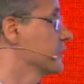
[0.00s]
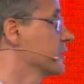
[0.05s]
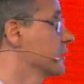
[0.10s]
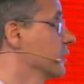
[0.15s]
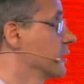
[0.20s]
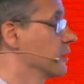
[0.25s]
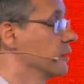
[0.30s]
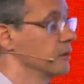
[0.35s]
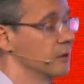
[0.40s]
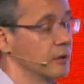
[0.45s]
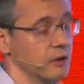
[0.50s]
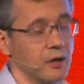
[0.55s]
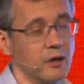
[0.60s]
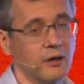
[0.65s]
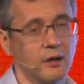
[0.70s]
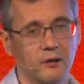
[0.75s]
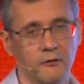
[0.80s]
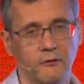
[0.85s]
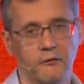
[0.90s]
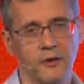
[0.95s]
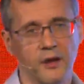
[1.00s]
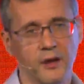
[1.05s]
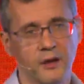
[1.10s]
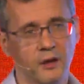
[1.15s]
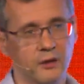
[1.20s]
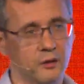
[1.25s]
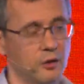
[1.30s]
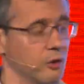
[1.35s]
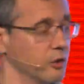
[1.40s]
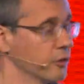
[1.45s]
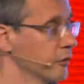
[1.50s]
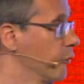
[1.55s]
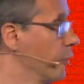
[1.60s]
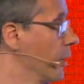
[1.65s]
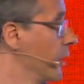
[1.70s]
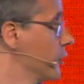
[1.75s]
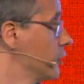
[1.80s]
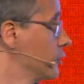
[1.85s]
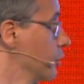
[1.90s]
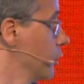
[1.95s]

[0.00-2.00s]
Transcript: still a long way to